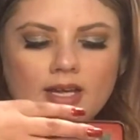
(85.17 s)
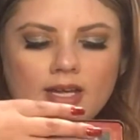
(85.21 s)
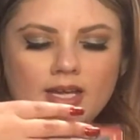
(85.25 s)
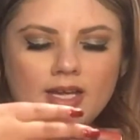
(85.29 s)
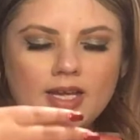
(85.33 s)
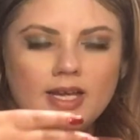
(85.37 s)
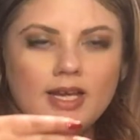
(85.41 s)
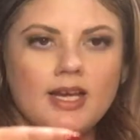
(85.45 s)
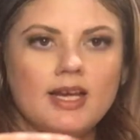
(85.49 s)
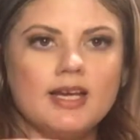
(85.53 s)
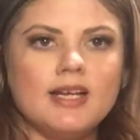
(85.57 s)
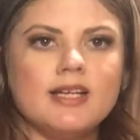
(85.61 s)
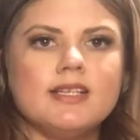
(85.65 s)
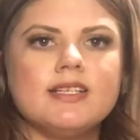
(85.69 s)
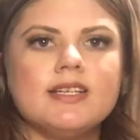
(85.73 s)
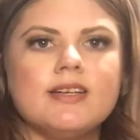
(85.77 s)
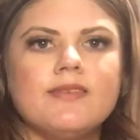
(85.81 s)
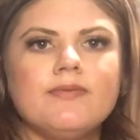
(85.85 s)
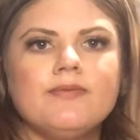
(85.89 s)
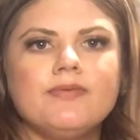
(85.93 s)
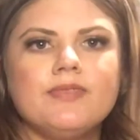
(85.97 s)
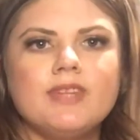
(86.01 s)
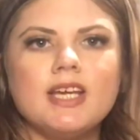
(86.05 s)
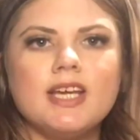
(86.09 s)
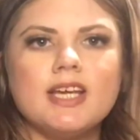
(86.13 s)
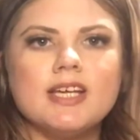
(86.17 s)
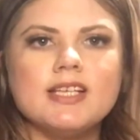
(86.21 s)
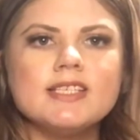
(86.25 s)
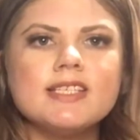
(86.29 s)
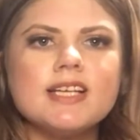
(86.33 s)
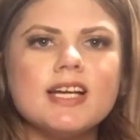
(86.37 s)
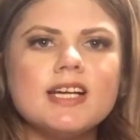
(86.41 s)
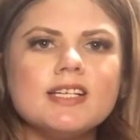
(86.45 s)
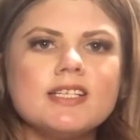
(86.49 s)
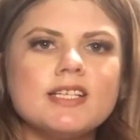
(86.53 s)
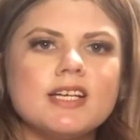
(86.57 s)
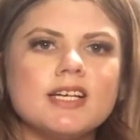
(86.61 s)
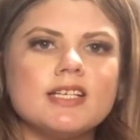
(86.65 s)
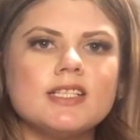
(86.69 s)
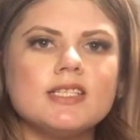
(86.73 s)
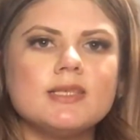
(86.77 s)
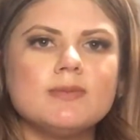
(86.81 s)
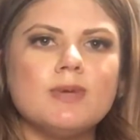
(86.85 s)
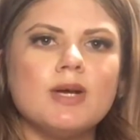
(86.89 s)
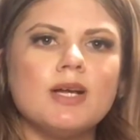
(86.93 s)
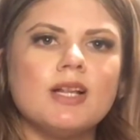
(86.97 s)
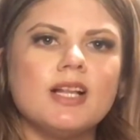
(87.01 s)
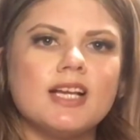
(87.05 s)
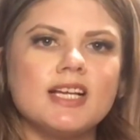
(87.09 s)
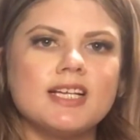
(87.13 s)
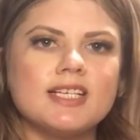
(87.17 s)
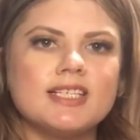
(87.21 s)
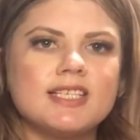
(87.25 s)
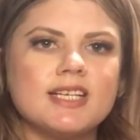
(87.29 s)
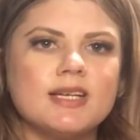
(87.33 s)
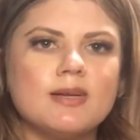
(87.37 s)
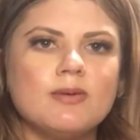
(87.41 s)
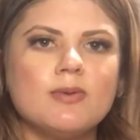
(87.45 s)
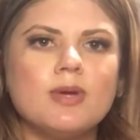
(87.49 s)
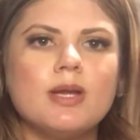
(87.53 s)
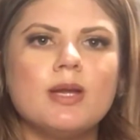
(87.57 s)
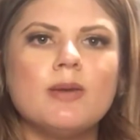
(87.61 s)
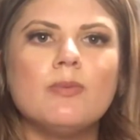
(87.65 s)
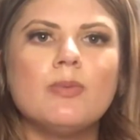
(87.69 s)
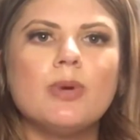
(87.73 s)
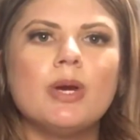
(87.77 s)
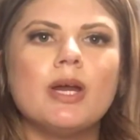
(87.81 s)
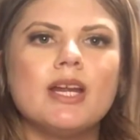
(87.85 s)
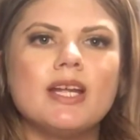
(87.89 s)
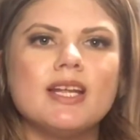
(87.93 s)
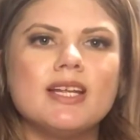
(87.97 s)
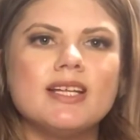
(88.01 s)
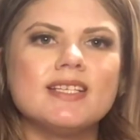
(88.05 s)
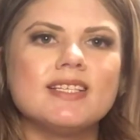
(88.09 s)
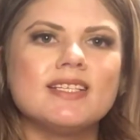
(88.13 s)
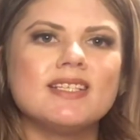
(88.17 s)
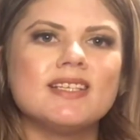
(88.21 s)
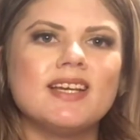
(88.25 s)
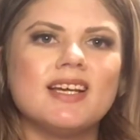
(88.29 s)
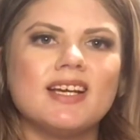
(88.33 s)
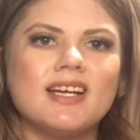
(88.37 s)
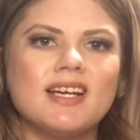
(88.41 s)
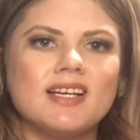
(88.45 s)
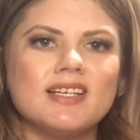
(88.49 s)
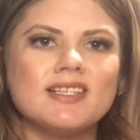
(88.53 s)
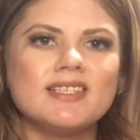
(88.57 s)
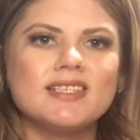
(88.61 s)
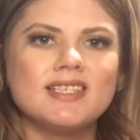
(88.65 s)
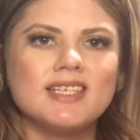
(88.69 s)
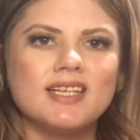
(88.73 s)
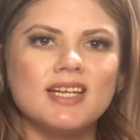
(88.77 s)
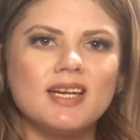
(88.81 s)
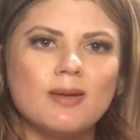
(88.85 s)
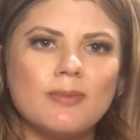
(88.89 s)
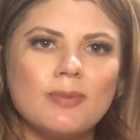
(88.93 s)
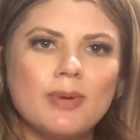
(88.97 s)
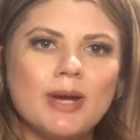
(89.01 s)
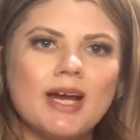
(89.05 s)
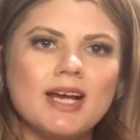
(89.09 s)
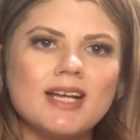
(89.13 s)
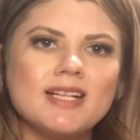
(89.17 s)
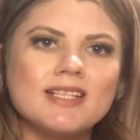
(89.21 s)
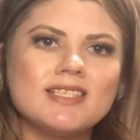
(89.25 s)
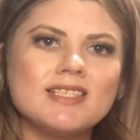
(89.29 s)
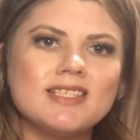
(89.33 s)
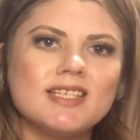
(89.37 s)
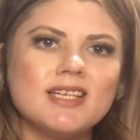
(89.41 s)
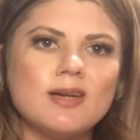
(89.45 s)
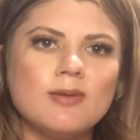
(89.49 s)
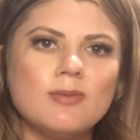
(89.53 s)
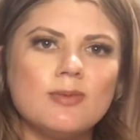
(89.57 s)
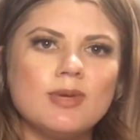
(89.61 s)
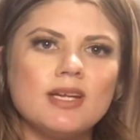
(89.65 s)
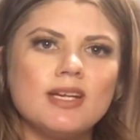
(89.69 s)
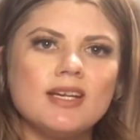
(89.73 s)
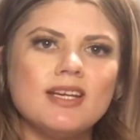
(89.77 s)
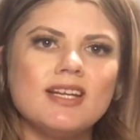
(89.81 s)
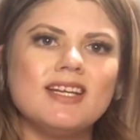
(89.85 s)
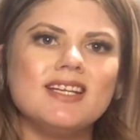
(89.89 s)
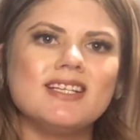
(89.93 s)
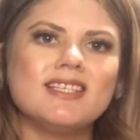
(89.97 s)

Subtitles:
And the inside does smell like cinnamon, but it isn't like a Cinnabon cinnamon.